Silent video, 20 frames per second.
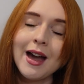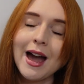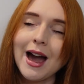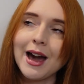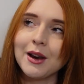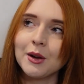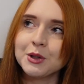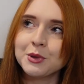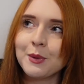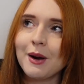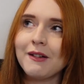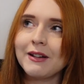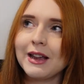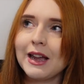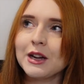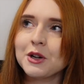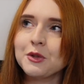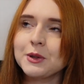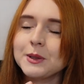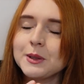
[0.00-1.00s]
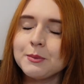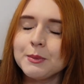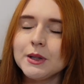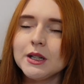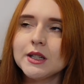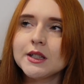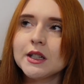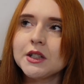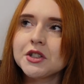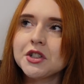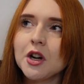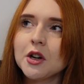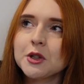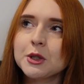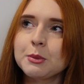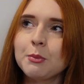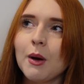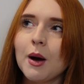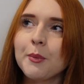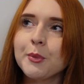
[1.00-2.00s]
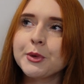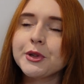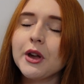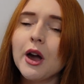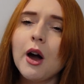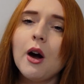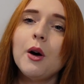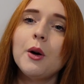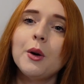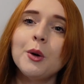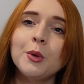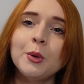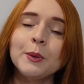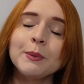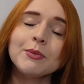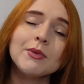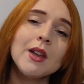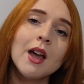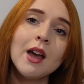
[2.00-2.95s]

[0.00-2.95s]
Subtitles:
and I was wearing it at Christmas, and Doug's mum was like, oh,